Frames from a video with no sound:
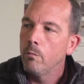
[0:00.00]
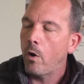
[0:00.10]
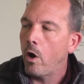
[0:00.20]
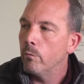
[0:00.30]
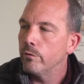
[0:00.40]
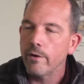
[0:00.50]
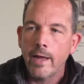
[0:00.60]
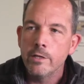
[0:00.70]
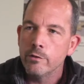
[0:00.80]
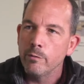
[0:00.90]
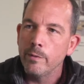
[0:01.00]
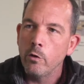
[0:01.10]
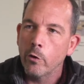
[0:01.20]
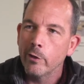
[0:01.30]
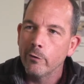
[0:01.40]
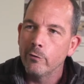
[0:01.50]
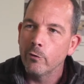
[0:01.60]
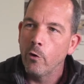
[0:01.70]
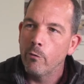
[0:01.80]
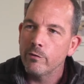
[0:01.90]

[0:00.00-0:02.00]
Pinewood, for ages we've been knocking on the door.